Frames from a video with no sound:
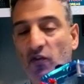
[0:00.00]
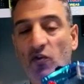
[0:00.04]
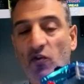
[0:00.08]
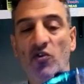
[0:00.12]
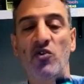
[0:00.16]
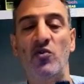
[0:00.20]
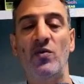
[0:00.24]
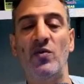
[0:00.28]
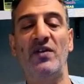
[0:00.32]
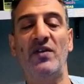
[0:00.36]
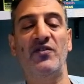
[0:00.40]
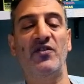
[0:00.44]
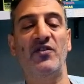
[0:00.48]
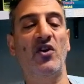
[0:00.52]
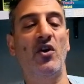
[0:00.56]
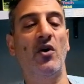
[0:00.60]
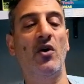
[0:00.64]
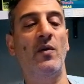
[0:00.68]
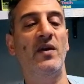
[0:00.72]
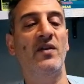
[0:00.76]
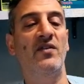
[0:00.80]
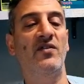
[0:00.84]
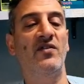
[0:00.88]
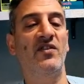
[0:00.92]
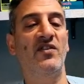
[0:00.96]
before you had to
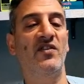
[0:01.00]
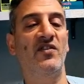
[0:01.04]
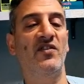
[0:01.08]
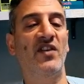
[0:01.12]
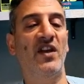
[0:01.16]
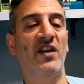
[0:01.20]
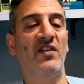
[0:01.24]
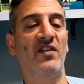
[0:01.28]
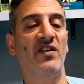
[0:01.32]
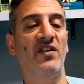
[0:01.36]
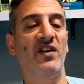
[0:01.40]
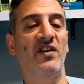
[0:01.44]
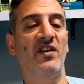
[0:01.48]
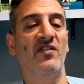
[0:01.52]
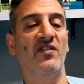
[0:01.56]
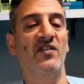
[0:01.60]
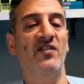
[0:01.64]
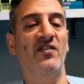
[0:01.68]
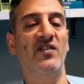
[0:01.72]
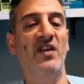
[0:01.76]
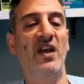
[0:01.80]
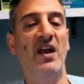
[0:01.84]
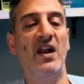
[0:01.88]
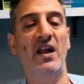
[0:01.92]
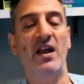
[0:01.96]
go into the settings
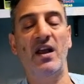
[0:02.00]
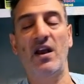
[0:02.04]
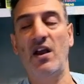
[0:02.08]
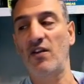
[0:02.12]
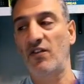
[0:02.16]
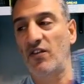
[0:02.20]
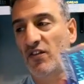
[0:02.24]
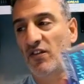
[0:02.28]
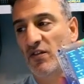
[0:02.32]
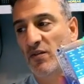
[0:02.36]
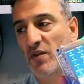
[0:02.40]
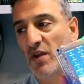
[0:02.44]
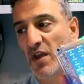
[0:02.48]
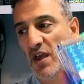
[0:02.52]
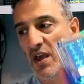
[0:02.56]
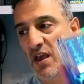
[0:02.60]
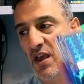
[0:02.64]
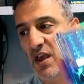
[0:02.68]
and tell it because it's